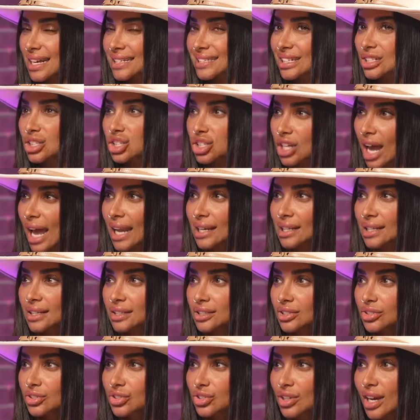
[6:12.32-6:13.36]
as a
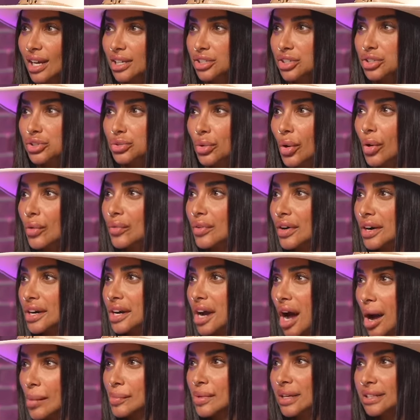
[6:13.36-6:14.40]
challenge and just
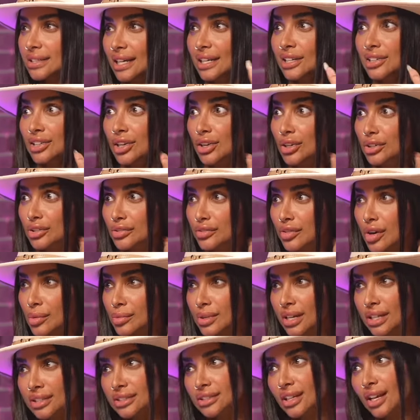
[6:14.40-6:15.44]
overcome it and learn from
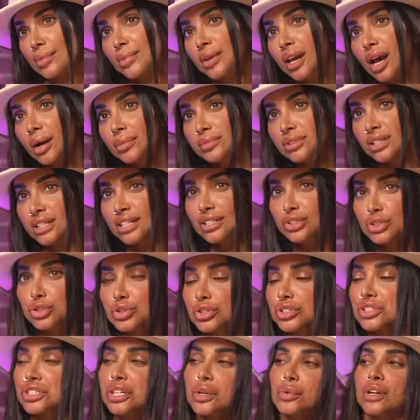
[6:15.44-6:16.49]
it, it becomes an
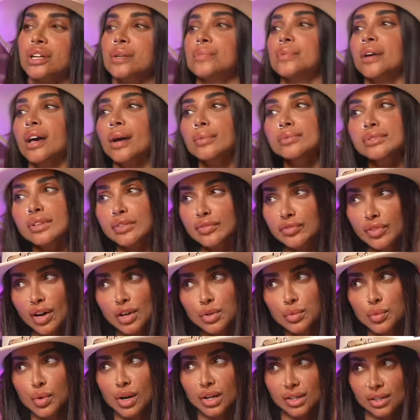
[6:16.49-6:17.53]
interesting one. It becomes a
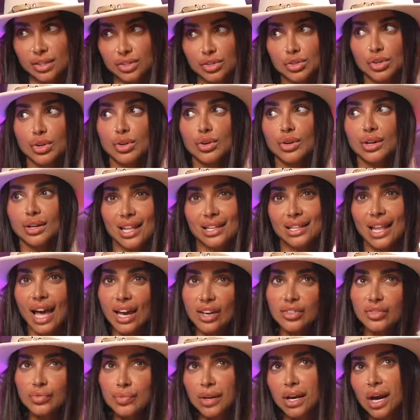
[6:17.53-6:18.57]
fun one. So
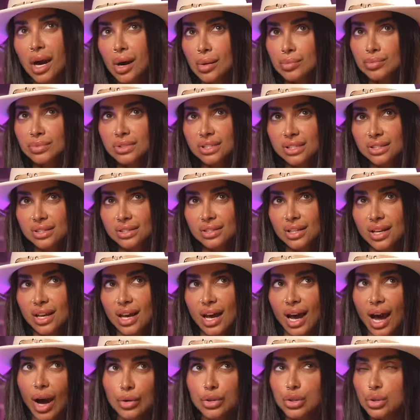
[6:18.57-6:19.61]
life becomes
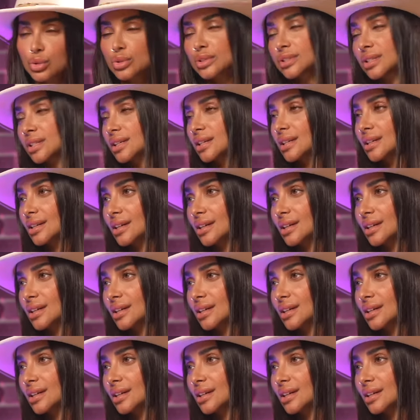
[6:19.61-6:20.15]
how you see